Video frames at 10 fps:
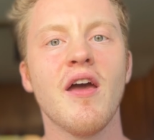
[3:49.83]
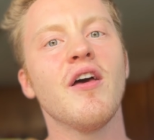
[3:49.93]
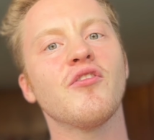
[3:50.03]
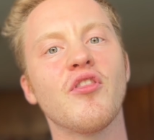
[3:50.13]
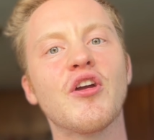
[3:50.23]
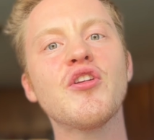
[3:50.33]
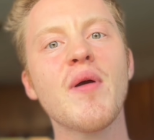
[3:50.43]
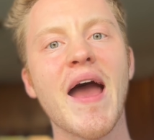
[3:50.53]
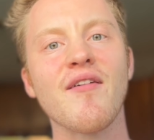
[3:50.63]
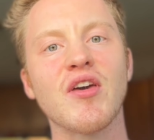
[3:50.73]
So there you
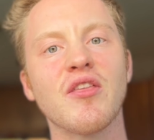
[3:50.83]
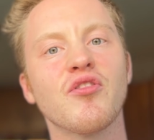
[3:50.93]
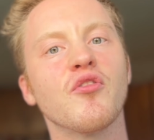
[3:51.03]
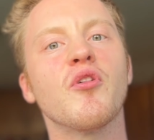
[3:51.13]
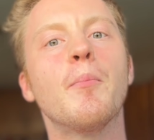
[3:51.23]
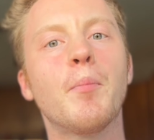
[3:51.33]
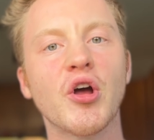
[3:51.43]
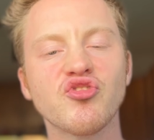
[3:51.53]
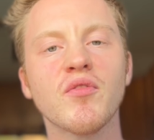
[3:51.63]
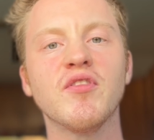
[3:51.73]
have it. There's a
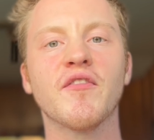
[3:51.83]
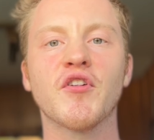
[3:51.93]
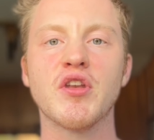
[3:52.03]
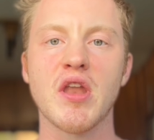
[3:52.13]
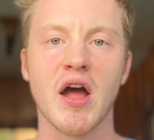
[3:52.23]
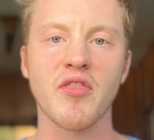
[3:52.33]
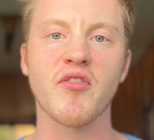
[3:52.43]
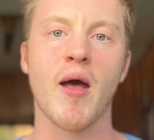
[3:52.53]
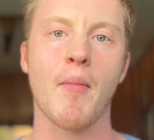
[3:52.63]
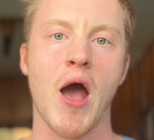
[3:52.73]
bunch of different
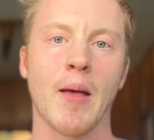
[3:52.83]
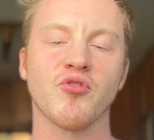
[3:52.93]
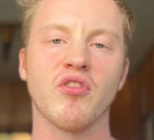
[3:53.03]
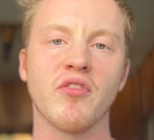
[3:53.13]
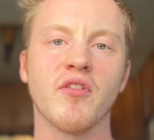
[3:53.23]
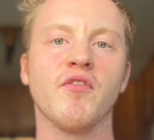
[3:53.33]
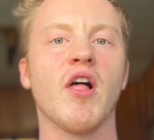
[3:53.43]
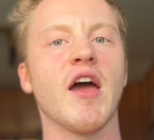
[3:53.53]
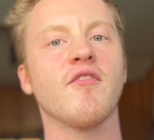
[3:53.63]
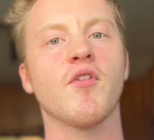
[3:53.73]
nonstop options to
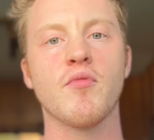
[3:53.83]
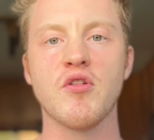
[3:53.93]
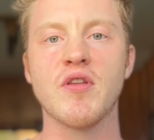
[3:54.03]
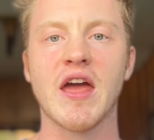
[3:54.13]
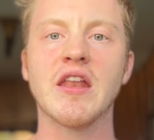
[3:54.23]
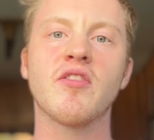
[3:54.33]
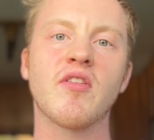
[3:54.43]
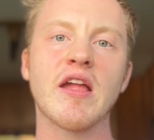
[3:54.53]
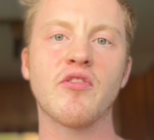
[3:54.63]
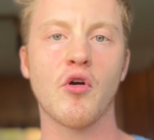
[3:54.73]
fly from the United
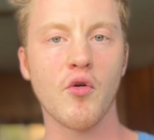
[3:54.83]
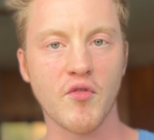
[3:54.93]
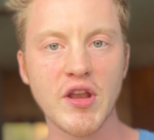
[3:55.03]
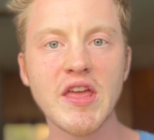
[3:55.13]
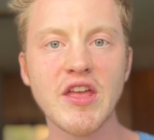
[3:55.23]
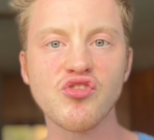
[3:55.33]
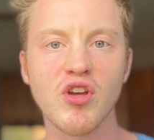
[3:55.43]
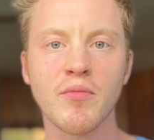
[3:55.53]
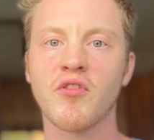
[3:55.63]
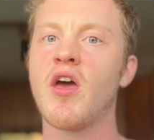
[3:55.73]
States over to
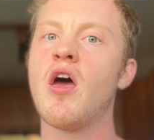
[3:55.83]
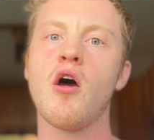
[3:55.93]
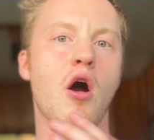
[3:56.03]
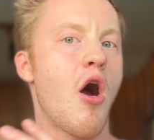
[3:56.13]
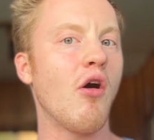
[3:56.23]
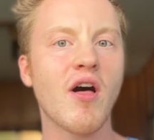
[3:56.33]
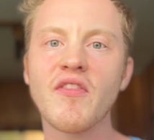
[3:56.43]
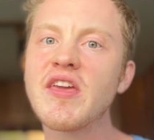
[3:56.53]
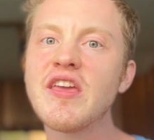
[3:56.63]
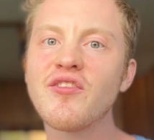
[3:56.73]
Egypt, all
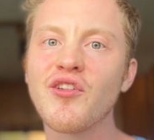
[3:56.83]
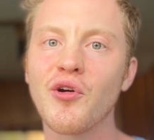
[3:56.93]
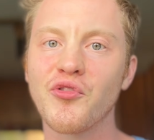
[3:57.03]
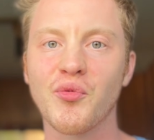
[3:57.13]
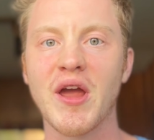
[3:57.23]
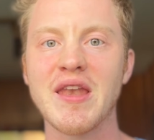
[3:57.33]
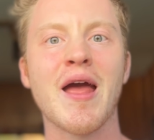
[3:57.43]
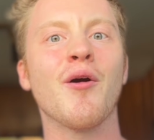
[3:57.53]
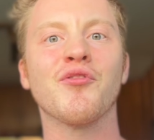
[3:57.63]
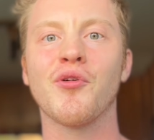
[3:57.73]
on the East Coast right
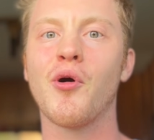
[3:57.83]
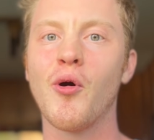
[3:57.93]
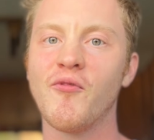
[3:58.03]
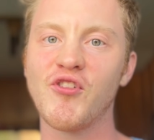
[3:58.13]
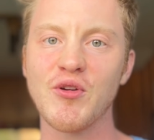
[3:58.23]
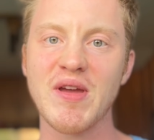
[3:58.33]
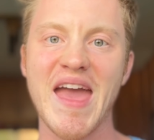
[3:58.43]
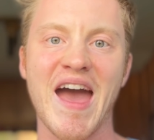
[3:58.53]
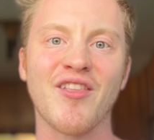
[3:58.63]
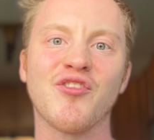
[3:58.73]
now, so hopefully we
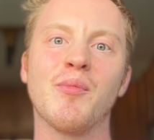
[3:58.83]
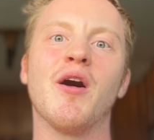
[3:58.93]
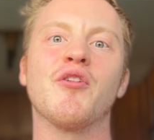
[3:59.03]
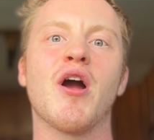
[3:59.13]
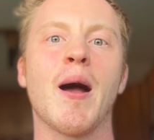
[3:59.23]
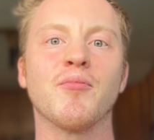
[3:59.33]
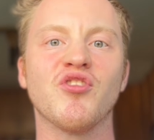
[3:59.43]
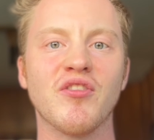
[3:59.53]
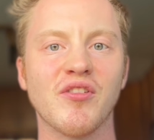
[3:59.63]
add some other options